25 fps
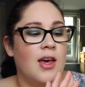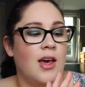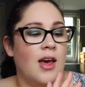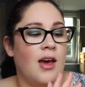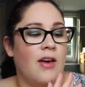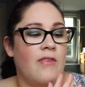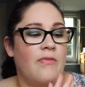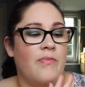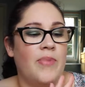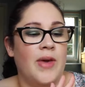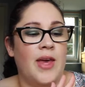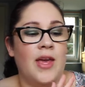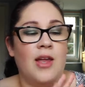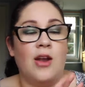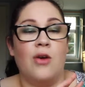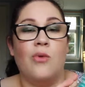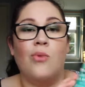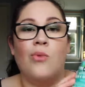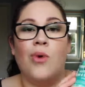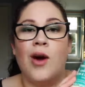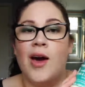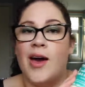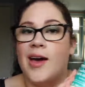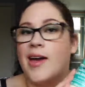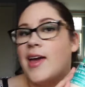have been
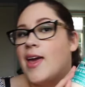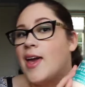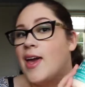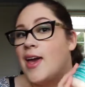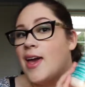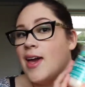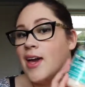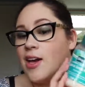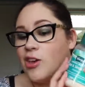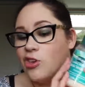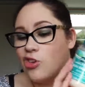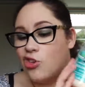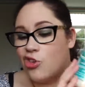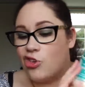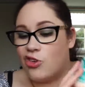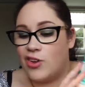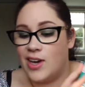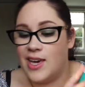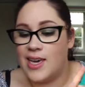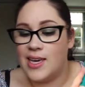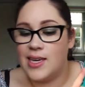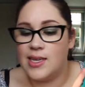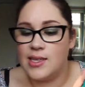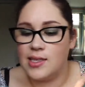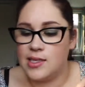working a
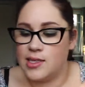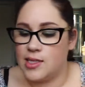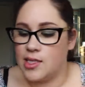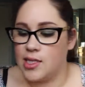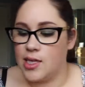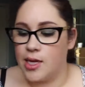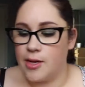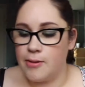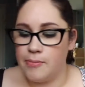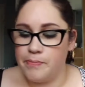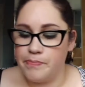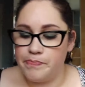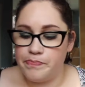treat